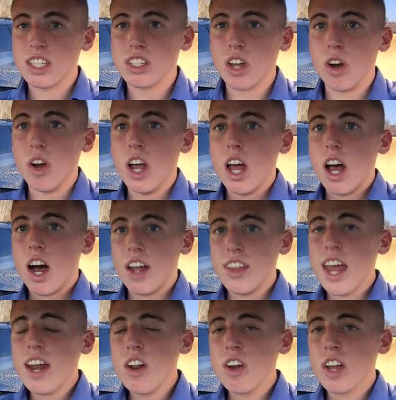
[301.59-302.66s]
So on
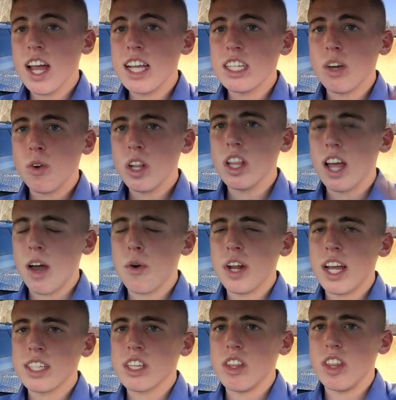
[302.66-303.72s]
that note, guys, I want
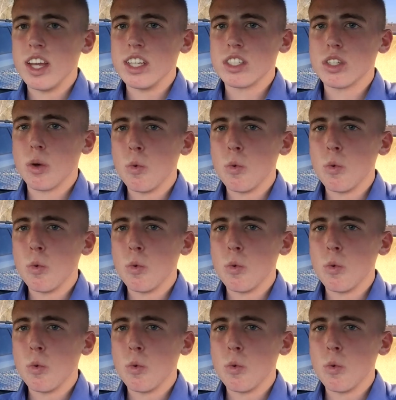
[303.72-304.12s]
to ask you this. So